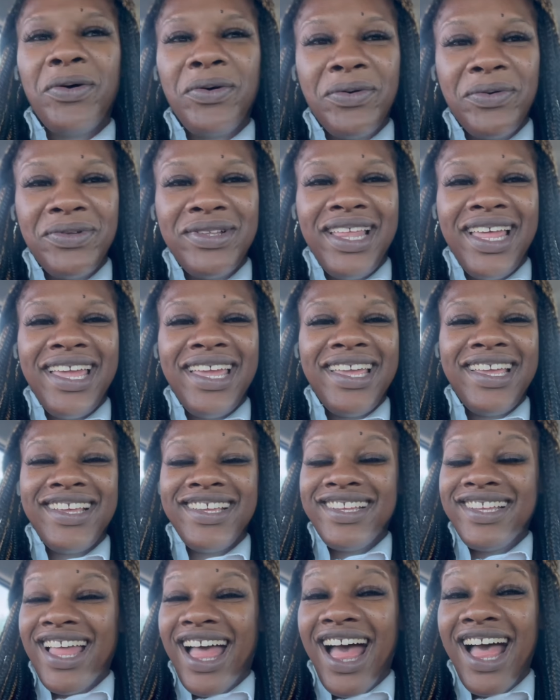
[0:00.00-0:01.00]

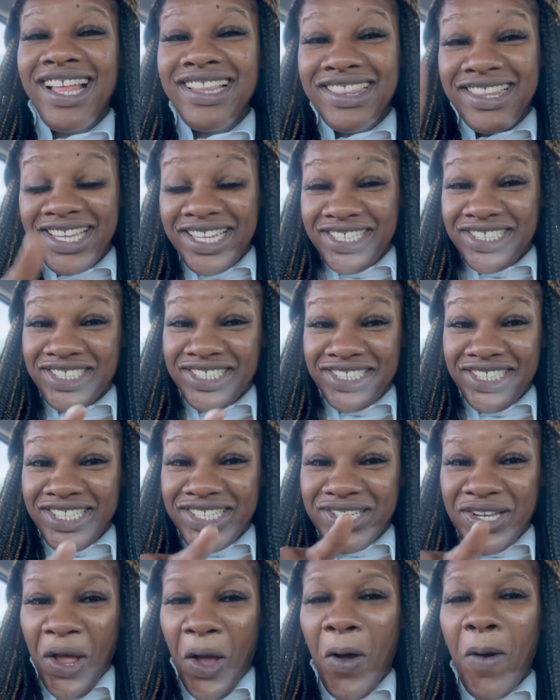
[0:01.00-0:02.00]
Like, I think she
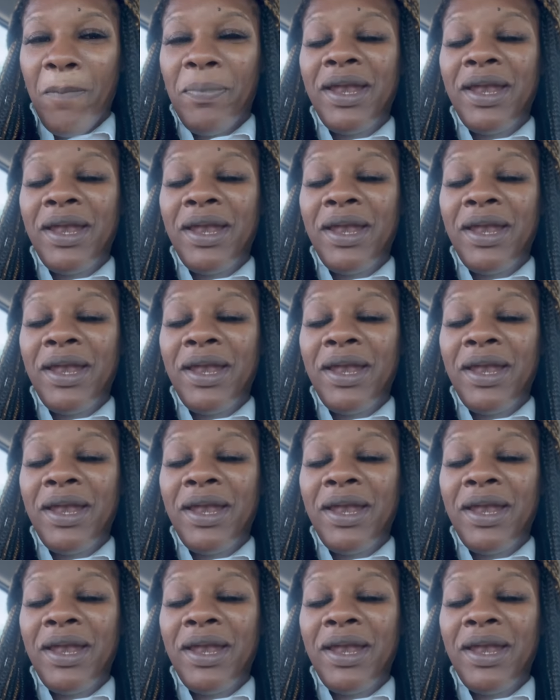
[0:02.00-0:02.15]
know.